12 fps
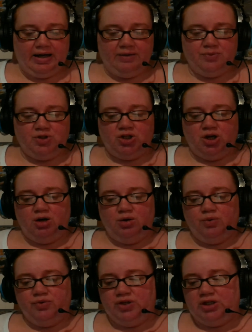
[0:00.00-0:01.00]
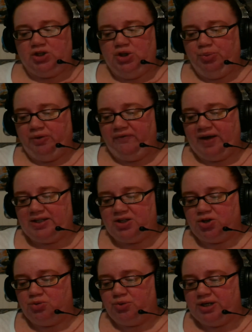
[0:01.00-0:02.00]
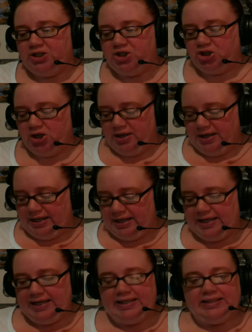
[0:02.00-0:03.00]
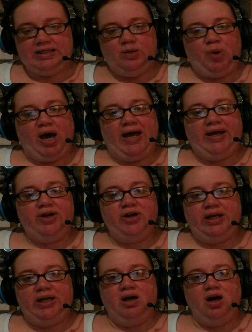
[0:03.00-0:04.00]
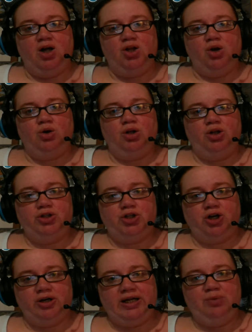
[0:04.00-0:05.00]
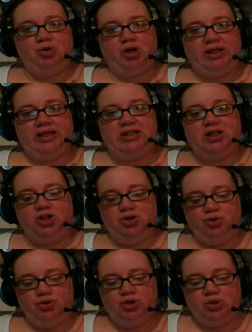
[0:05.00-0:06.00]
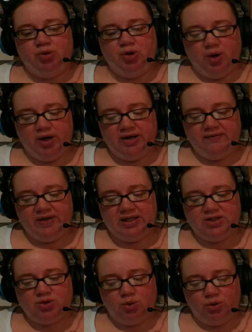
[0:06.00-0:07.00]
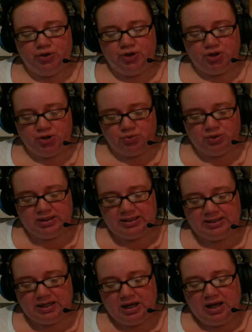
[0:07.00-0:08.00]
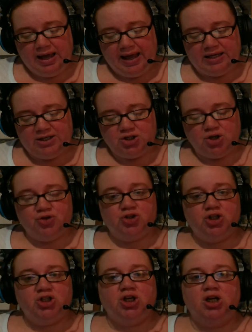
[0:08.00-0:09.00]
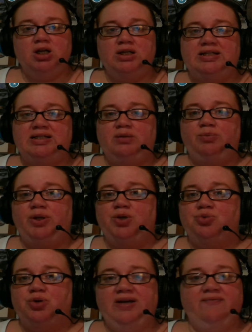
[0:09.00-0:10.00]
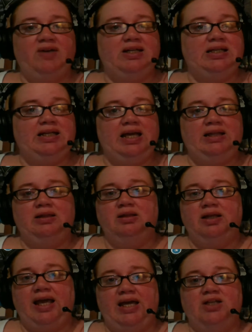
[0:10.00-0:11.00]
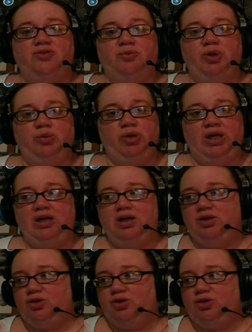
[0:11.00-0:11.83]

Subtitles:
So this new professor, Rich, he ends up hiring a local attorney in Burlington who used to be one of his old students. And so they're just going to simply reinvestigate the case from the beginning.